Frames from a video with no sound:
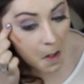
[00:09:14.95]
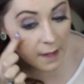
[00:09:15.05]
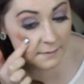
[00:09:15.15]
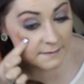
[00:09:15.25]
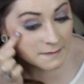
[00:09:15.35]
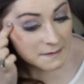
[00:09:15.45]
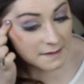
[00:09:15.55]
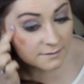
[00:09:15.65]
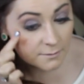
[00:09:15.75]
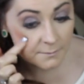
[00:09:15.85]
As you can see,
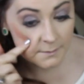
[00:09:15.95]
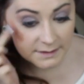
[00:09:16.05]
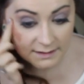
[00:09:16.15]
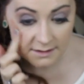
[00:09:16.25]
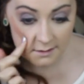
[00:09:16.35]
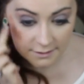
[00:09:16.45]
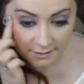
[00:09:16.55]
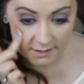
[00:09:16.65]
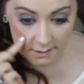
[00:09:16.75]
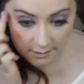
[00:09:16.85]
it's a really
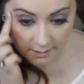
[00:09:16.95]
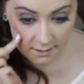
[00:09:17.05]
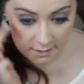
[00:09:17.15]
thick